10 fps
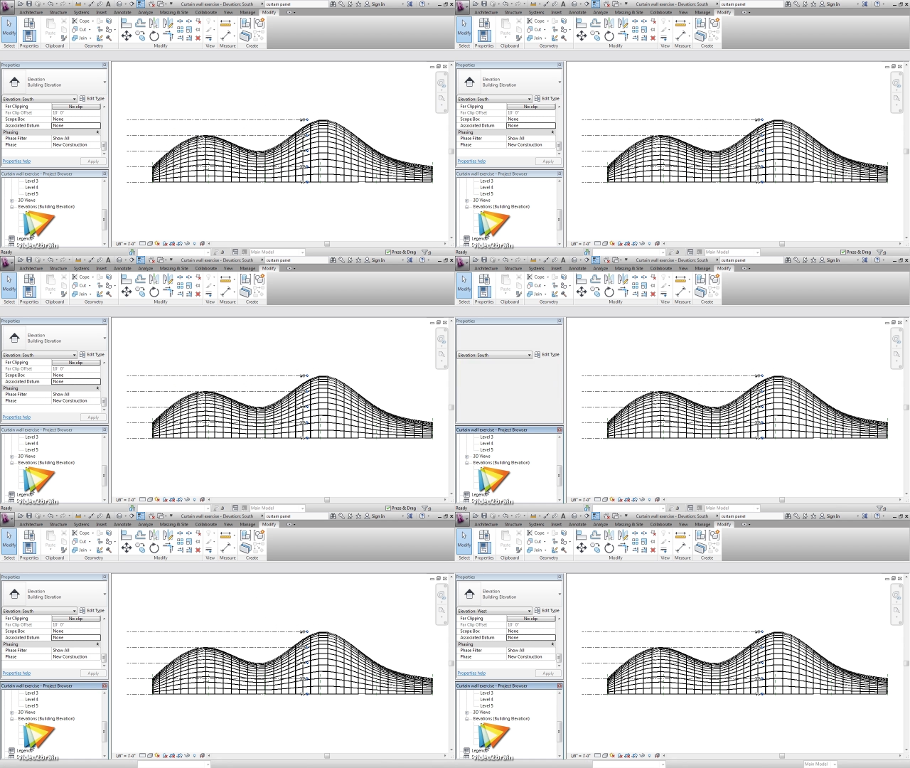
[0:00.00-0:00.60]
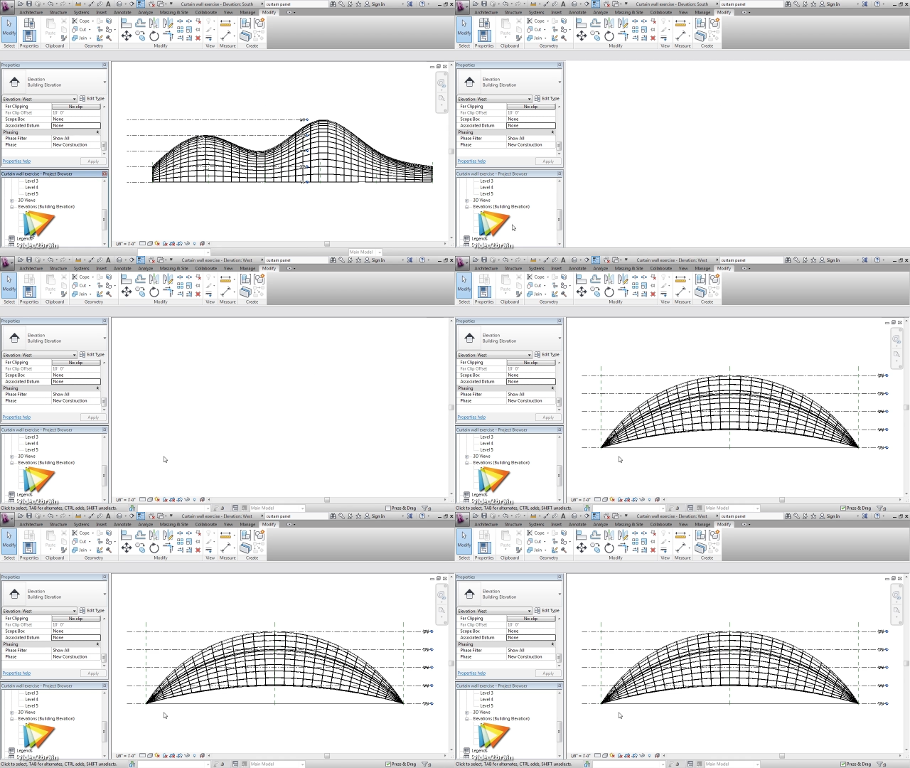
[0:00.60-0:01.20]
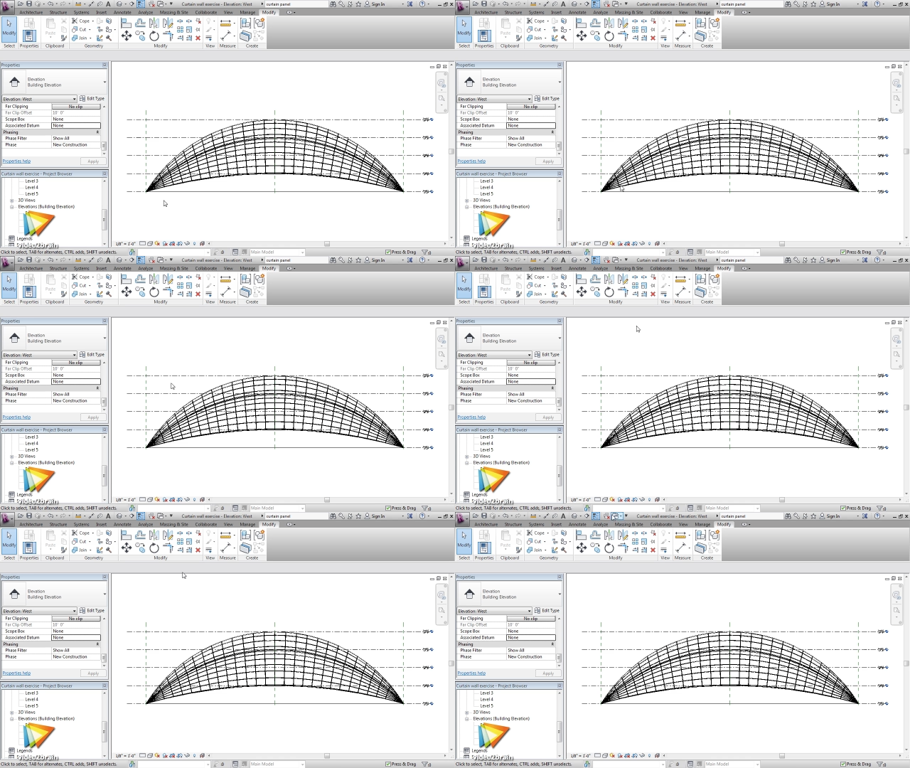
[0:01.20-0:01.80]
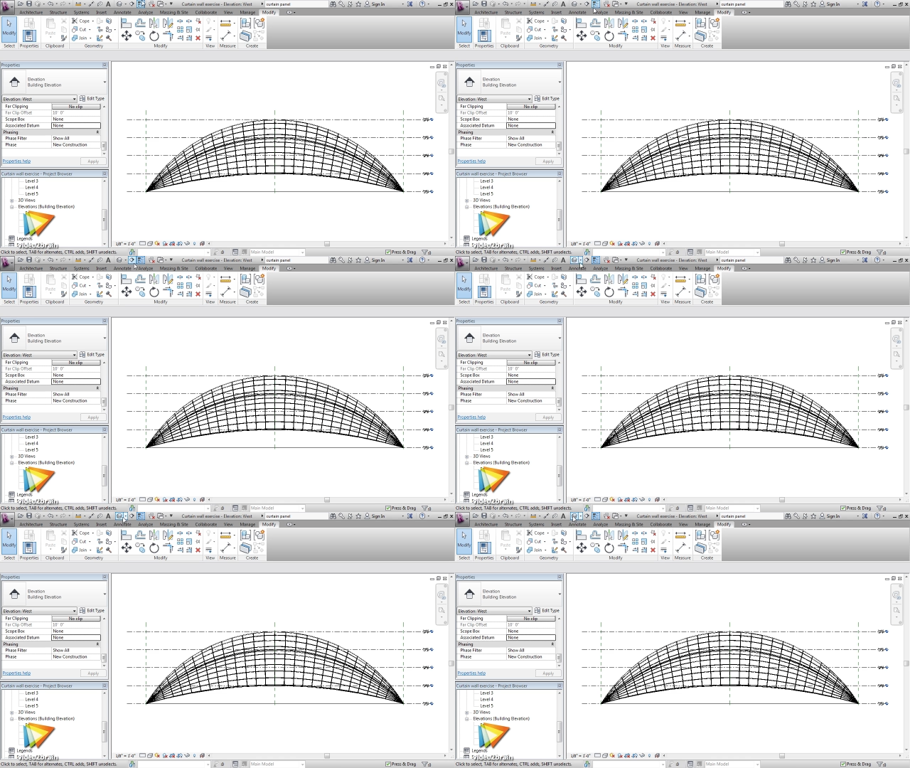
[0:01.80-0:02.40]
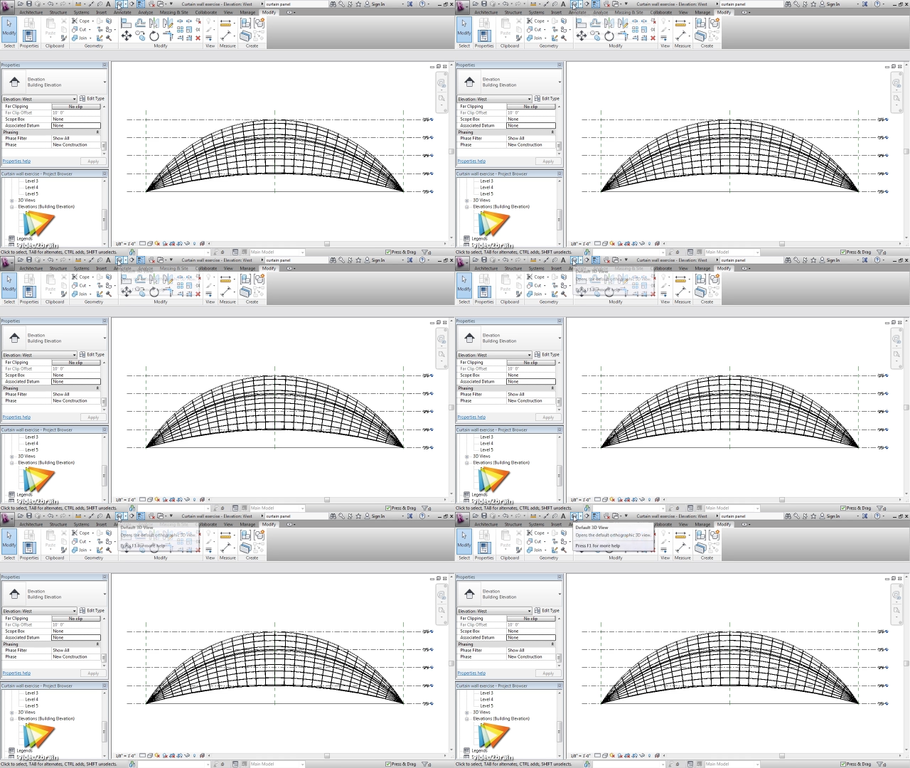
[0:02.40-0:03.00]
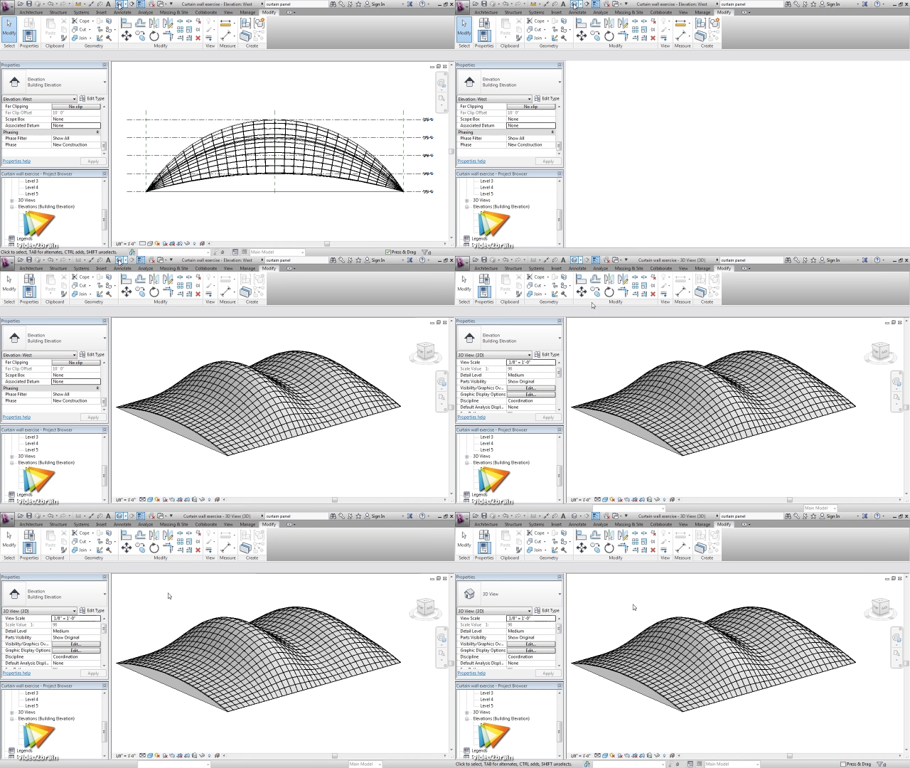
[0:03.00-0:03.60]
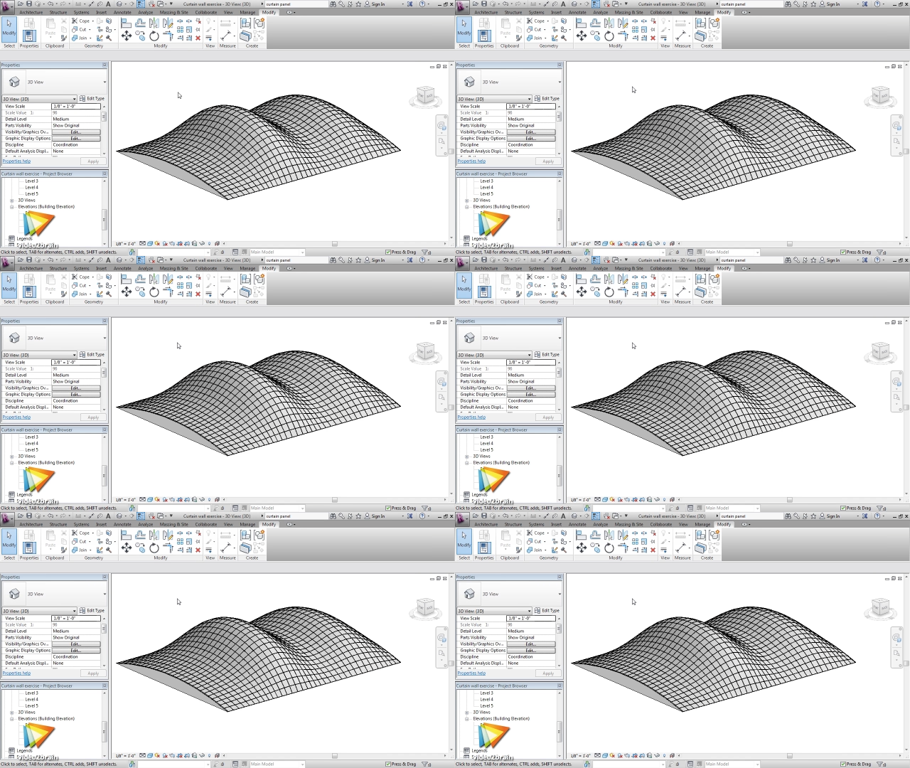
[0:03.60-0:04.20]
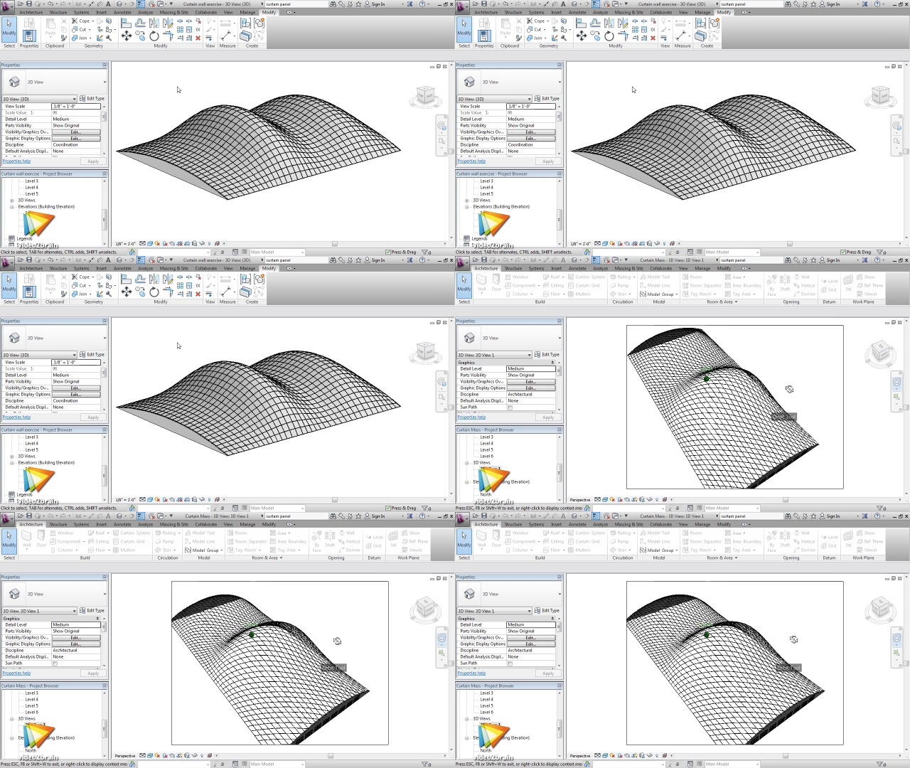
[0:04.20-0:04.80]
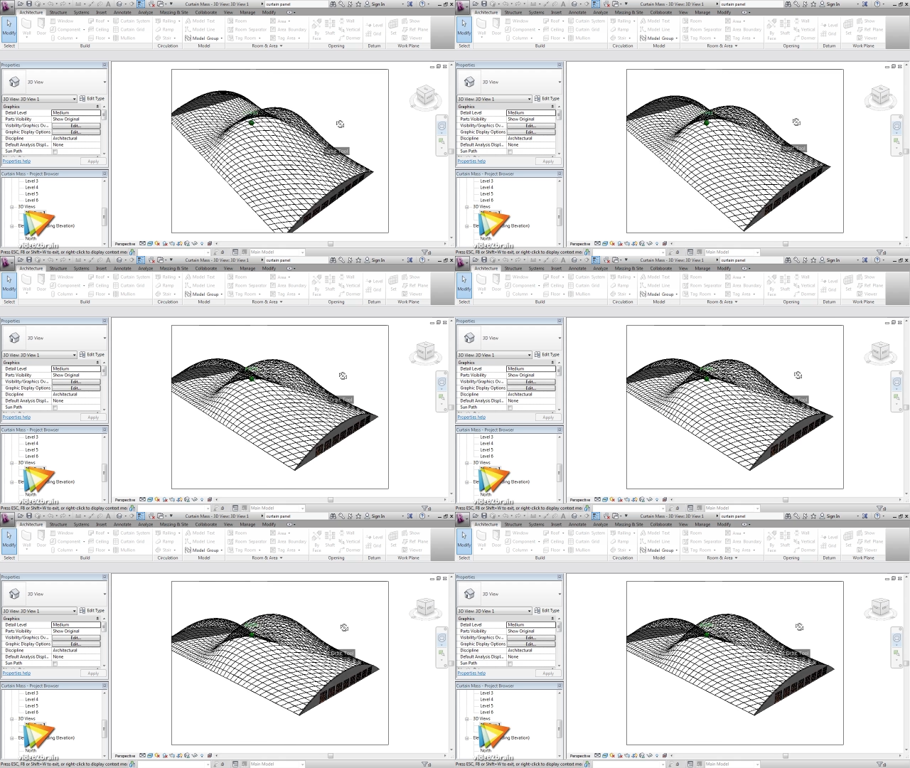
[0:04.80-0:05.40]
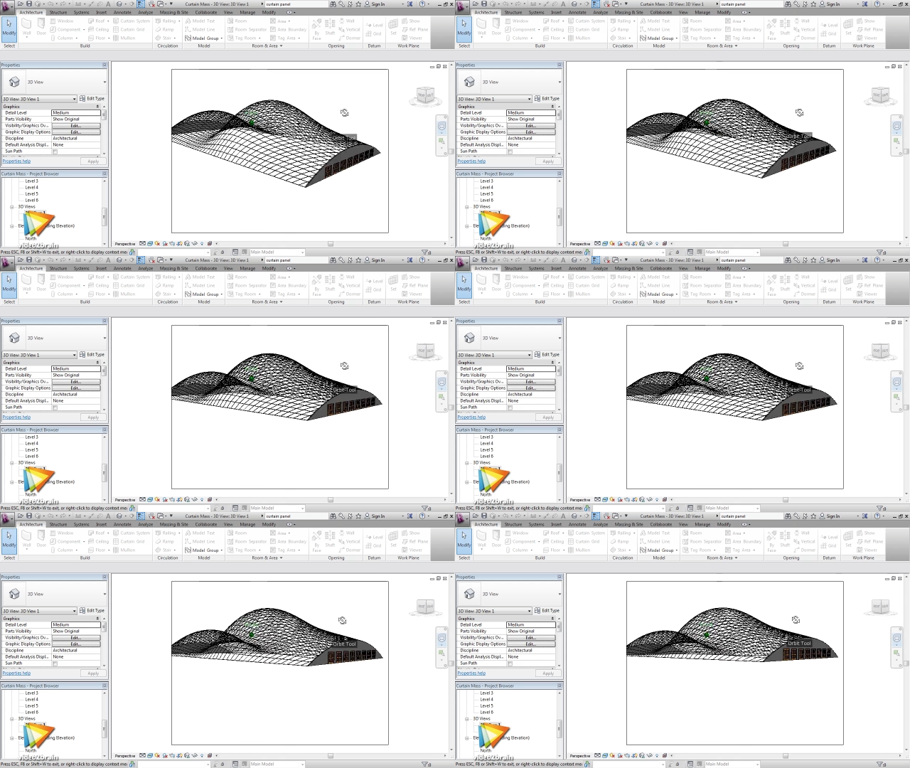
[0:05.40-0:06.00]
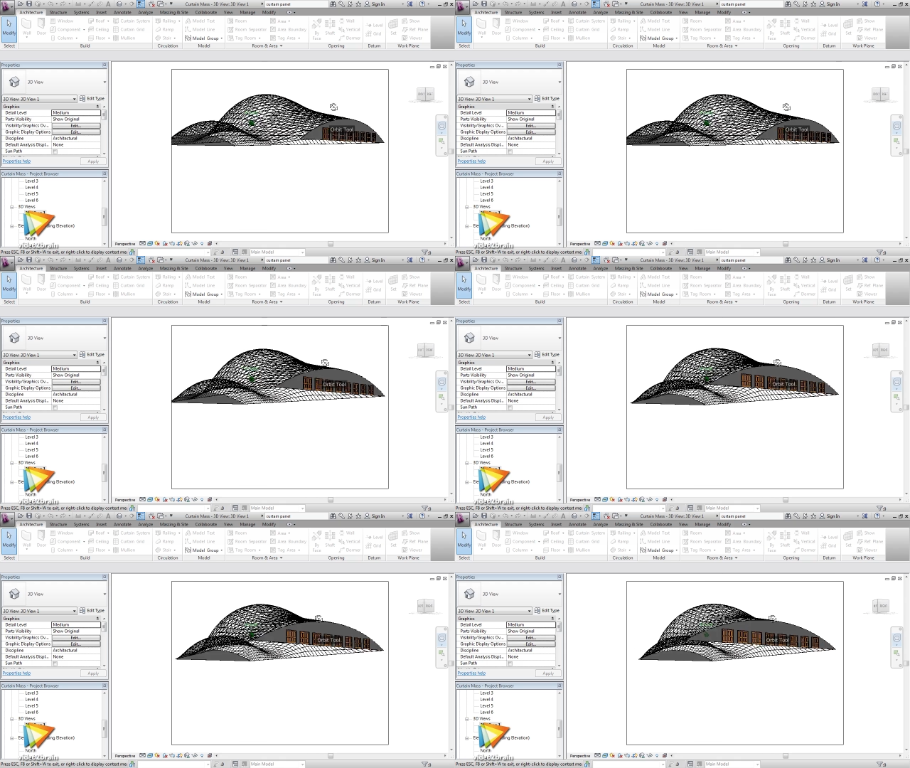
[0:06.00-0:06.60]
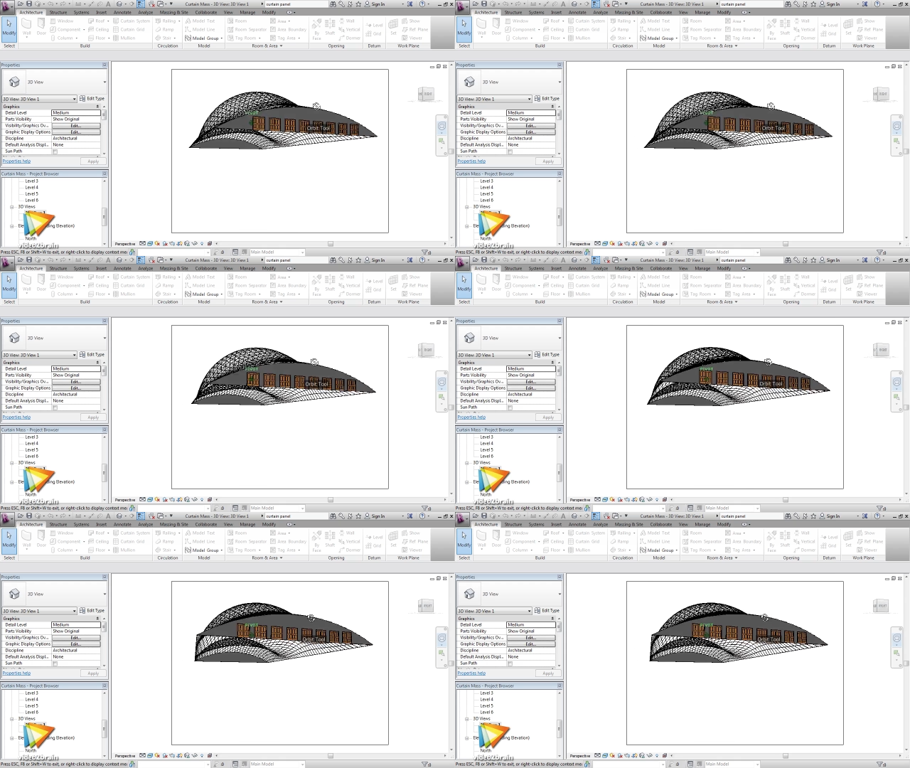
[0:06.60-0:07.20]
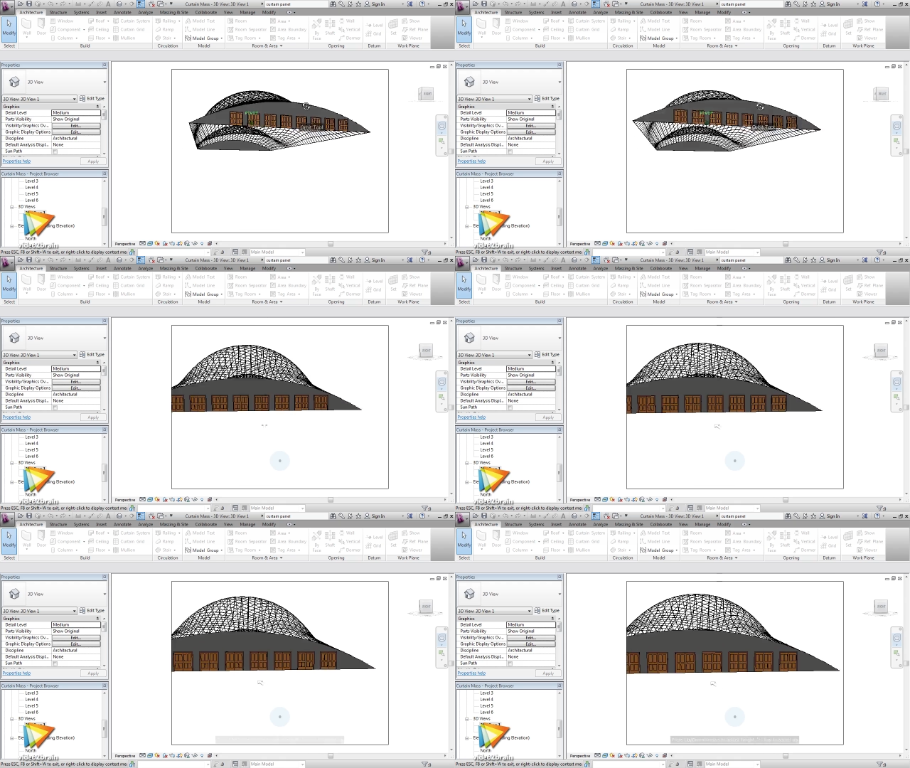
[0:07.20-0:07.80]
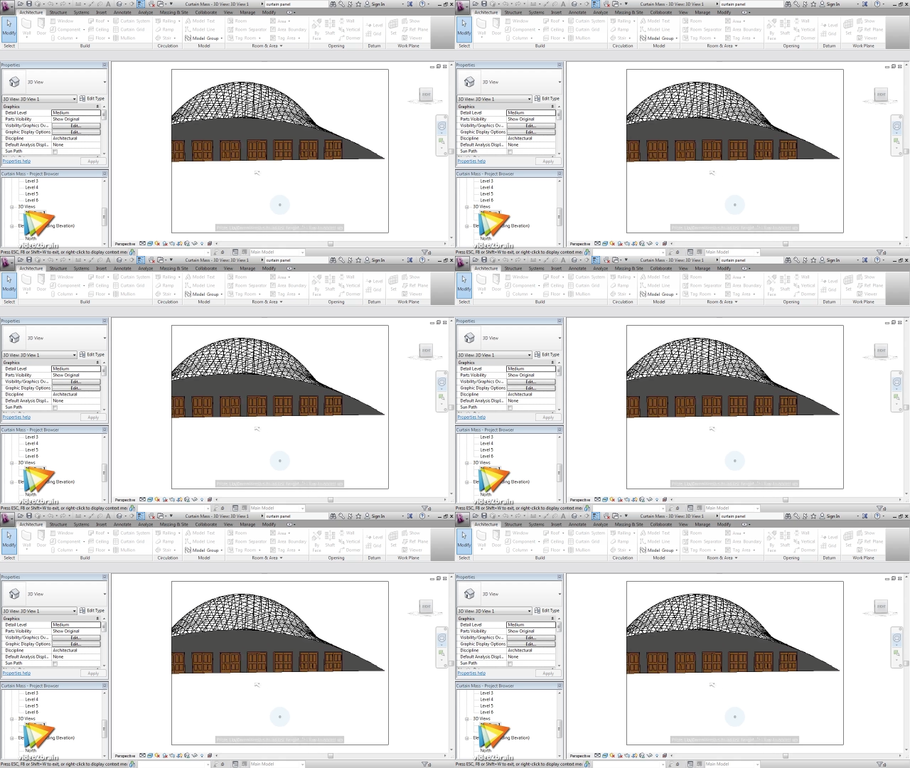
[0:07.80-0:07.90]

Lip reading: No face is visible, so there are no lips to read.